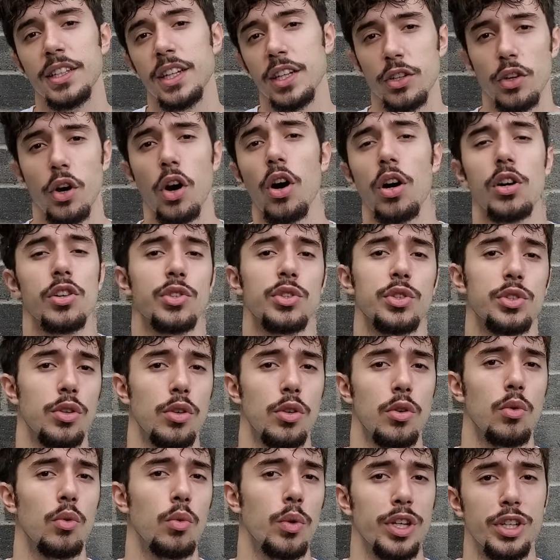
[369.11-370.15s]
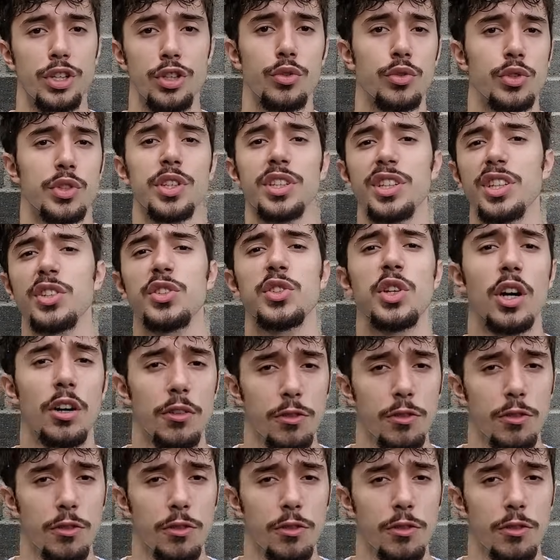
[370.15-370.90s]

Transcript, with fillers: And then also when using